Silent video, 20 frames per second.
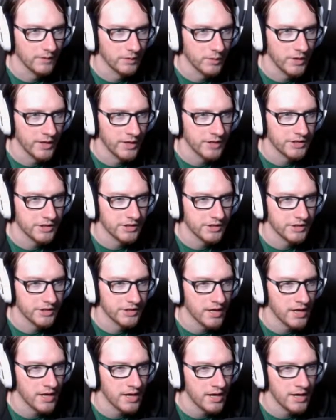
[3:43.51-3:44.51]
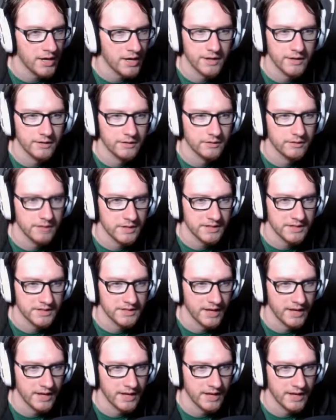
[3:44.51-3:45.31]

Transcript: which, what is